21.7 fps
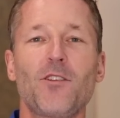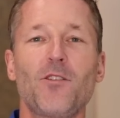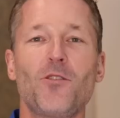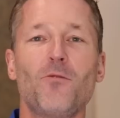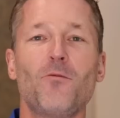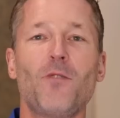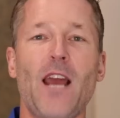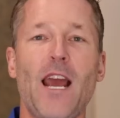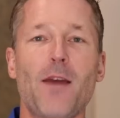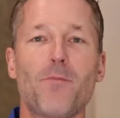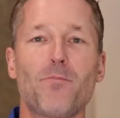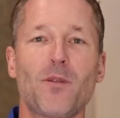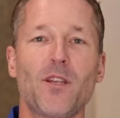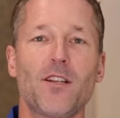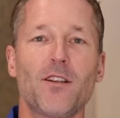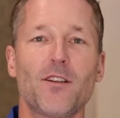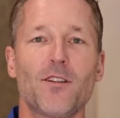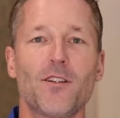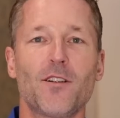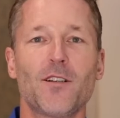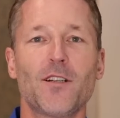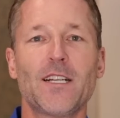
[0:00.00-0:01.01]
you
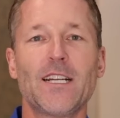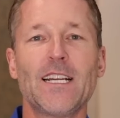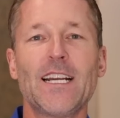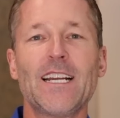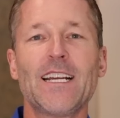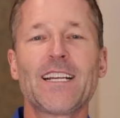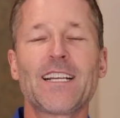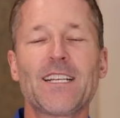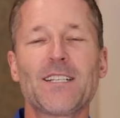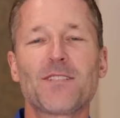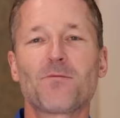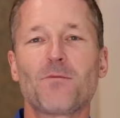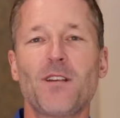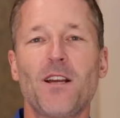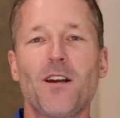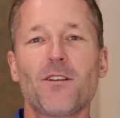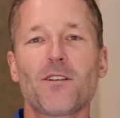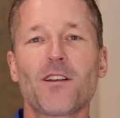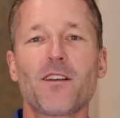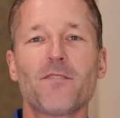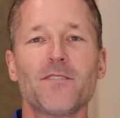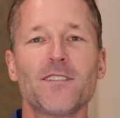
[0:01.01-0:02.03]
happier, because we
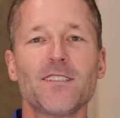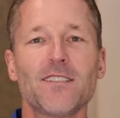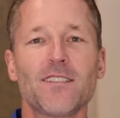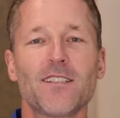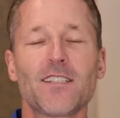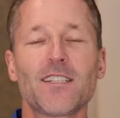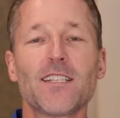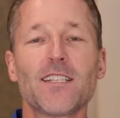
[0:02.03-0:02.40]
all live